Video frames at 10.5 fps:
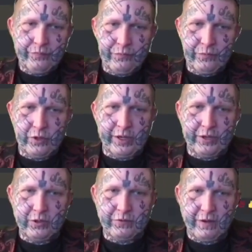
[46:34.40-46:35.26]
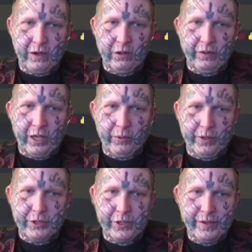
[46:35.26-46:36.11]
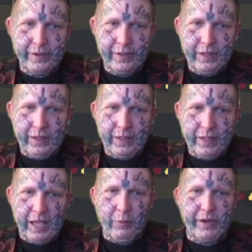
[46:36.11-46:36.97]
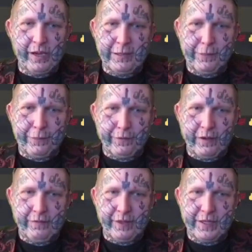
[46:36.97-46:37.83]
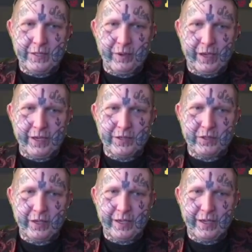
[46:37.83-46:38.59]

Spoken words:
Do not use foul language. And we're getting 3 of these because